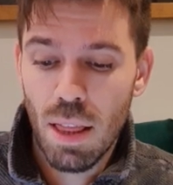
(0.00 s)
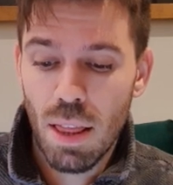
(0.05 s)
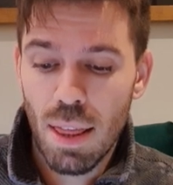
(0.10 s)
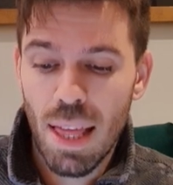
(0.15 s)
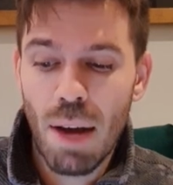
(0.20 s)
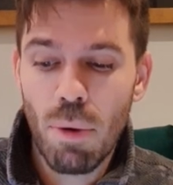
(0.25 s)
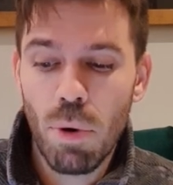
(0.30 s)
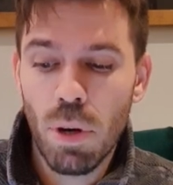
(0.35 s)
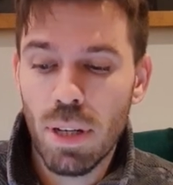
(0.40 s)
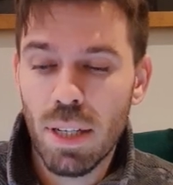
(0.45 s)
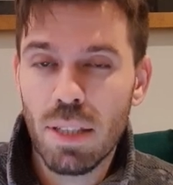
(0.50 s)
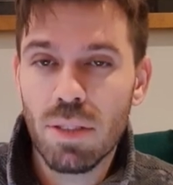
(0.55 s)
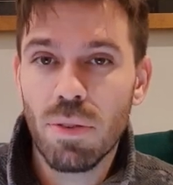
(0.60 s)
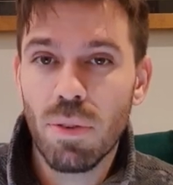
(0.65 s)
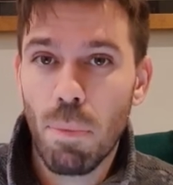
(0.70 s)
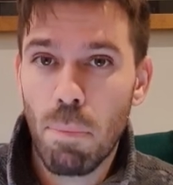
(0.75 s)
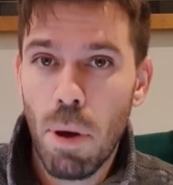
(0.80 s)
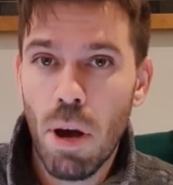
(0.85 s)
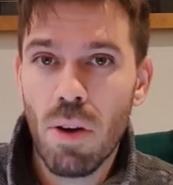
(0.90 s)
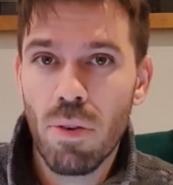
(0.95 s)
that one is
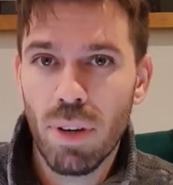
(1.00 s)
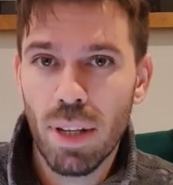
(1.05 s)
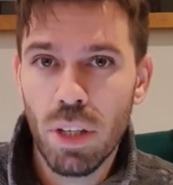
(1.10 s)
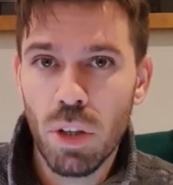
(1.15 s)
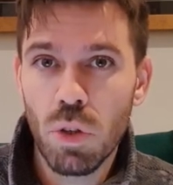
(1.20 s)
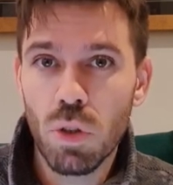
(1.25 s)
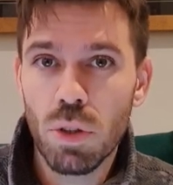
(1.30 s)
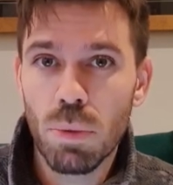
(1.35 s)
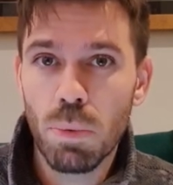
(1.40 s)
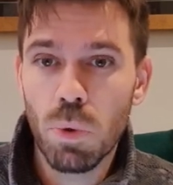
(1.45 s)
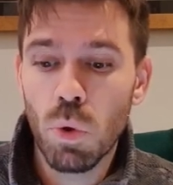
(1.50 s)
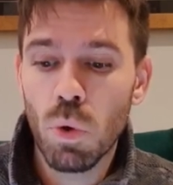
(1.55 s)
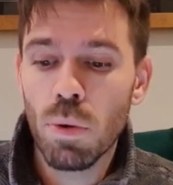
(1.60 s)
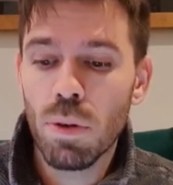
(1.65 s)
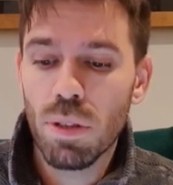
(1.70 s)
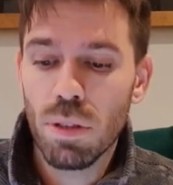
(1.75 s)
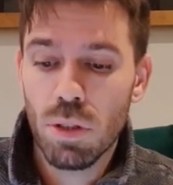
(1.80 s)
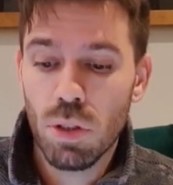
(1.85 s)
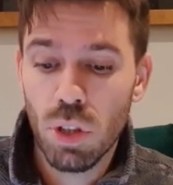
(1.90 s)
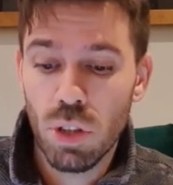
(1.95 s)
perfectly
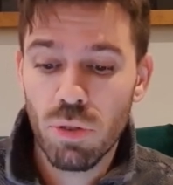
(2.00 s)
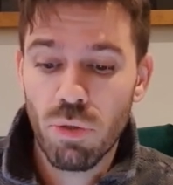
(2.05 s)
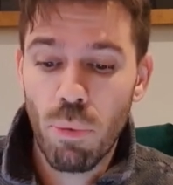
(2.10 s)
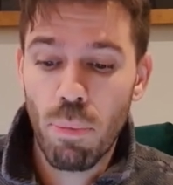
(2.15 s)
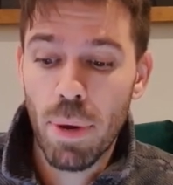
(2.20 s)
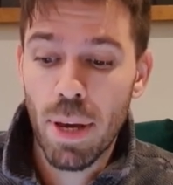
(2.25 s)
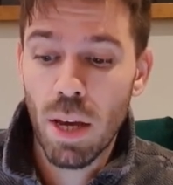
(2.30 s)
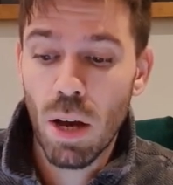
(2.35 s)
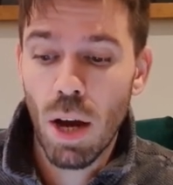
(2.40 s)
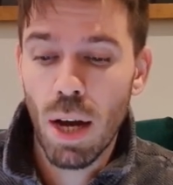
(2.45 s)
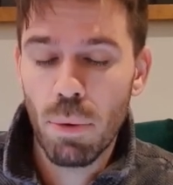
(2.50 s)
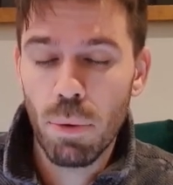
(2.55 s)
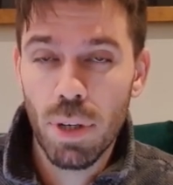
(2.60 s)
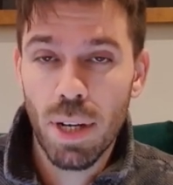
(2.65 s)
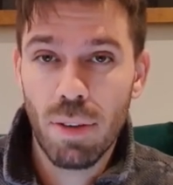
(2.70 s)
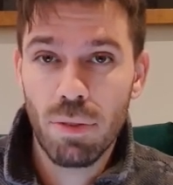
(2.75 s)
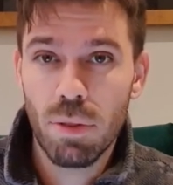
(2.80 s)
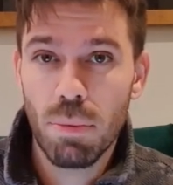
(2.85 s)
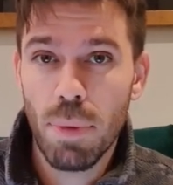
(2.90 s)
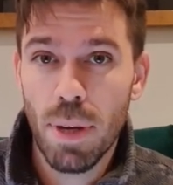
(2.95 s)
usable. Just for me, I would
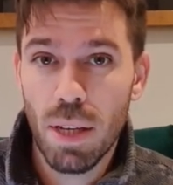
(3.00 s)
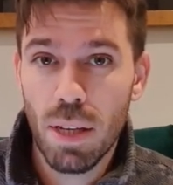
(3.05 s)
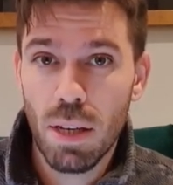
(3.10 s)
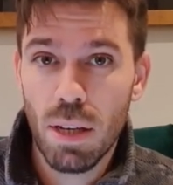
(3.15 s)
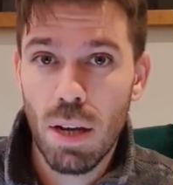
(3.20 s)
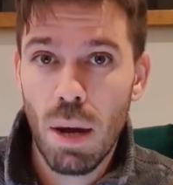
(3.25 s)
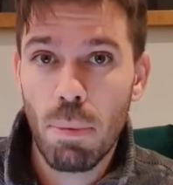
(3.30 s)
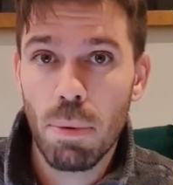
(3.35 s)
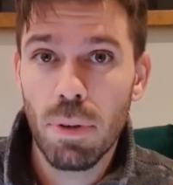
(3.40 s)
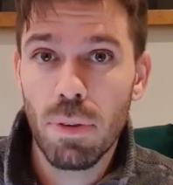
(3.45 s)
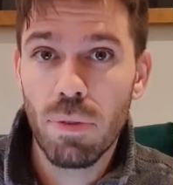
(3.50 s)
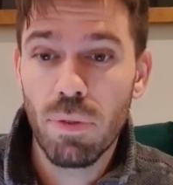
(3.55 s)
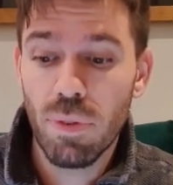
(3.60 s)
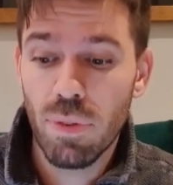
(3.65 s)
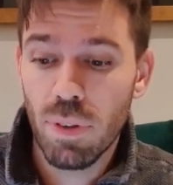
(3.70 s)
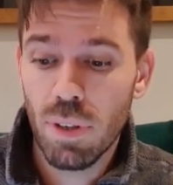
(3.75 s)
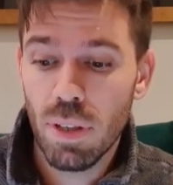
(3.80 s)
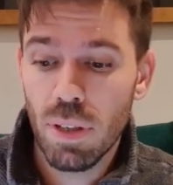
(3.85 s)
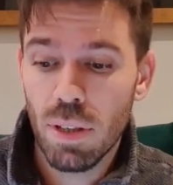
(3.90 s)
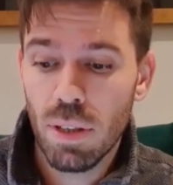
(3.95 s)
have to make a couple of
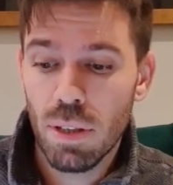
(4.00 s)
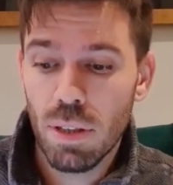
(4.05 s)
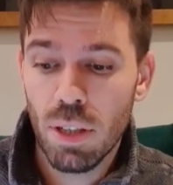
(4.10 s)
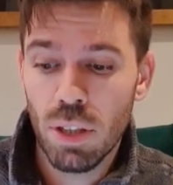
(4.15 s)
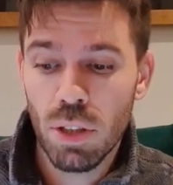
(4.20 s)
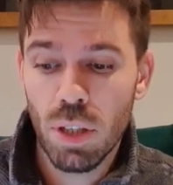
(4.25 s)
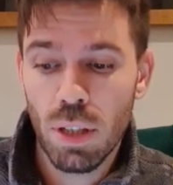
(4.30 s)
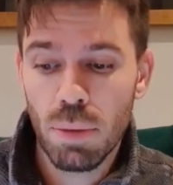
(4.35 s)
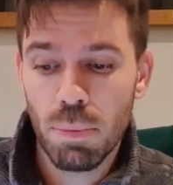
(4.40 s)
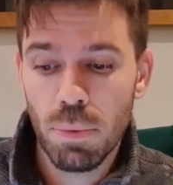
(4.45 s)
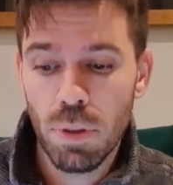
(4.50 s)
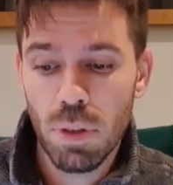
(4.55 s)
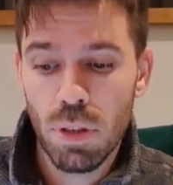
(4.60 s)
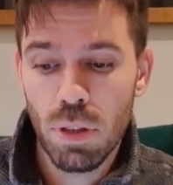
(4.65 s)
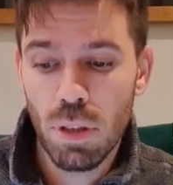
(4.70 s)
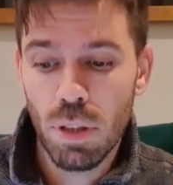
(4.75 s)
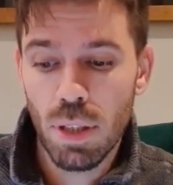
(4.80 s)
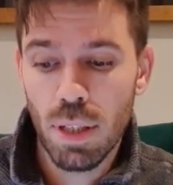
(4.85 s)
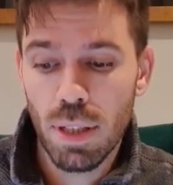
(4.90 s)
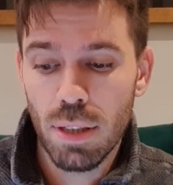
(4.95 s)
adjustments
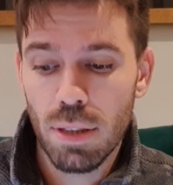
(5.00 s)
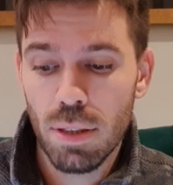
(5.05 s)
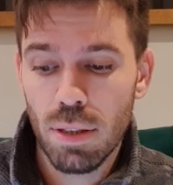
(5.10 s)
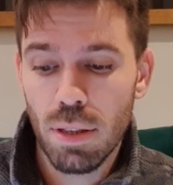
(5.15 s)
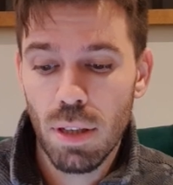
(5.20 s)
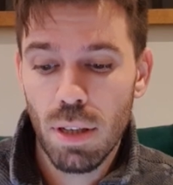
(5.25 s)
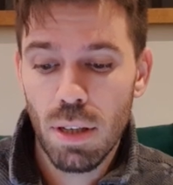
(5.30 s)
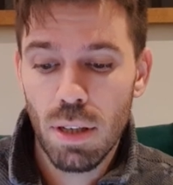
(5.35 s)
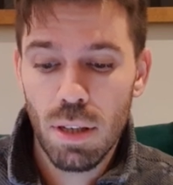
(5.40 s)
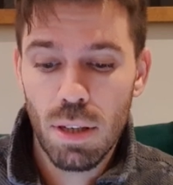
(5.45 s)
to this